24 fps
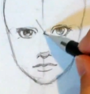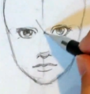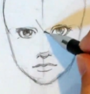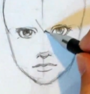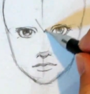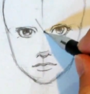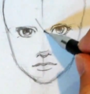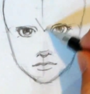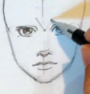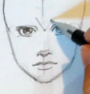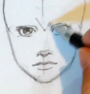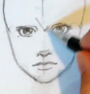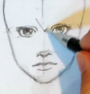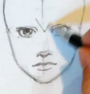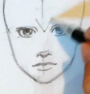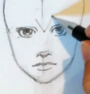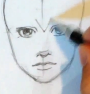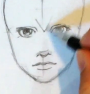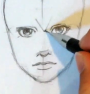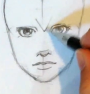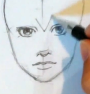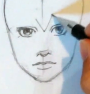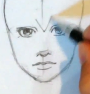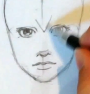and
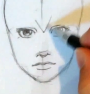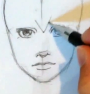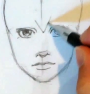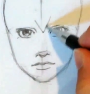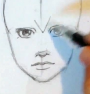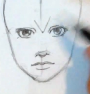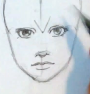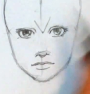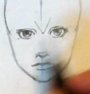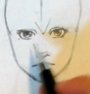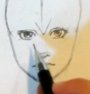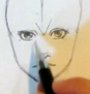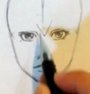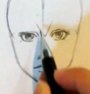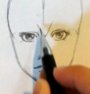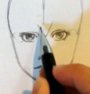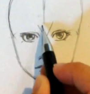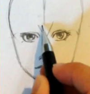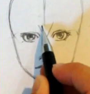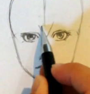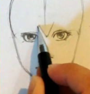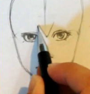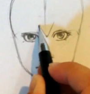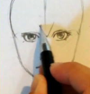draw a
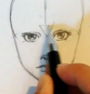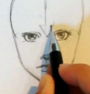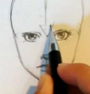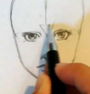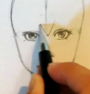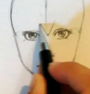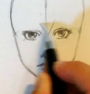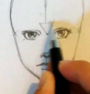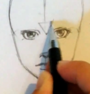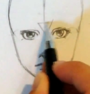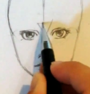triangle.